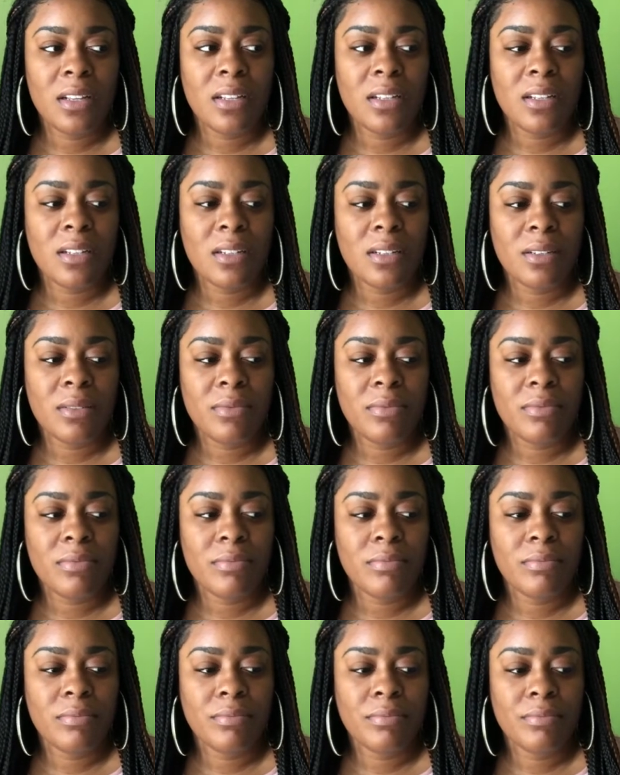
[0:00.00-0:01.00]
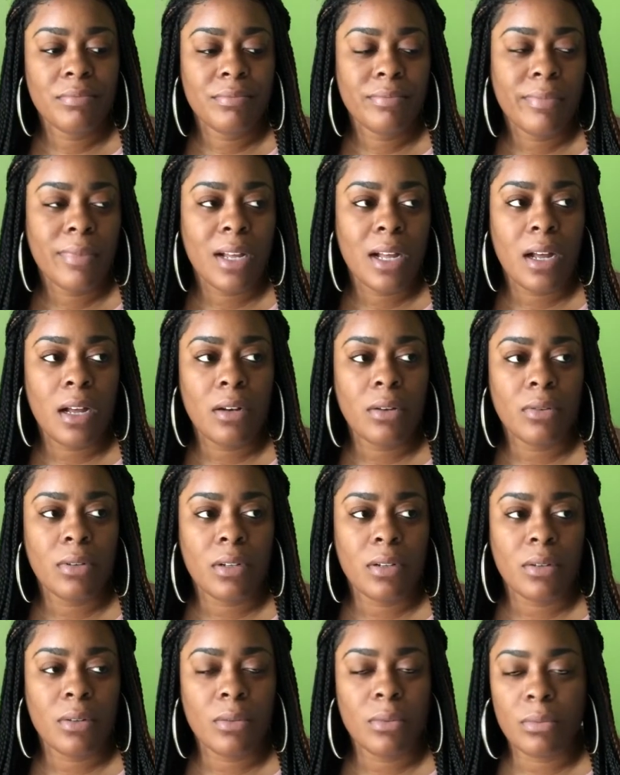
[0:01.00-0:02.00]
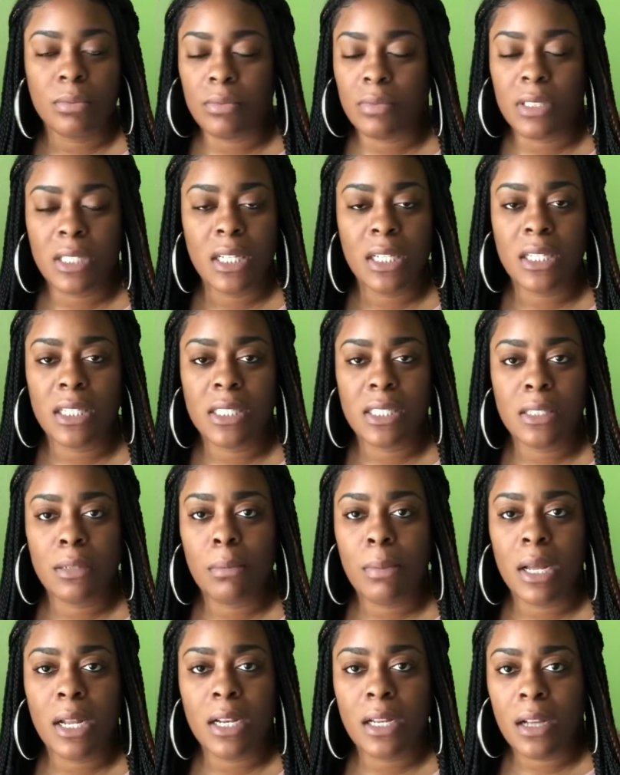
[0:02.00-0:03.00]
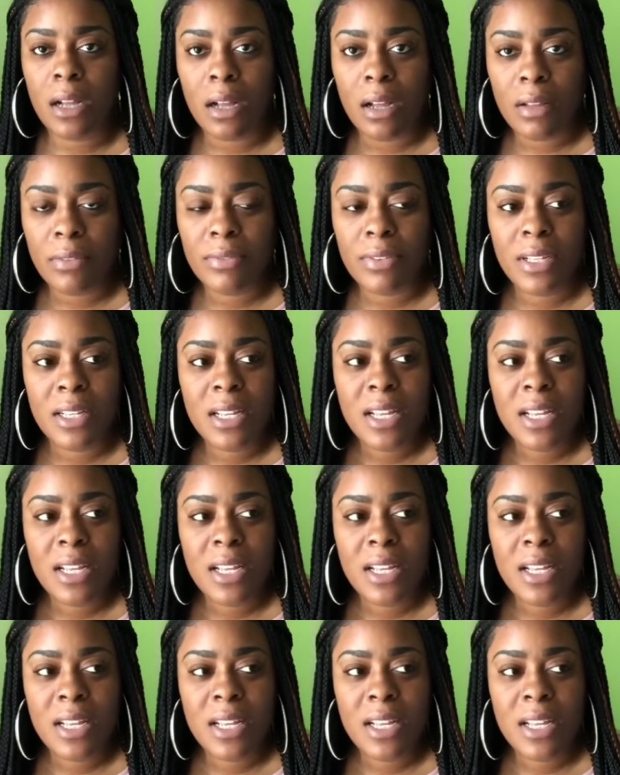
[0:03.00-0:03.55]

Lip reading: of, I don't know, telling somebody off.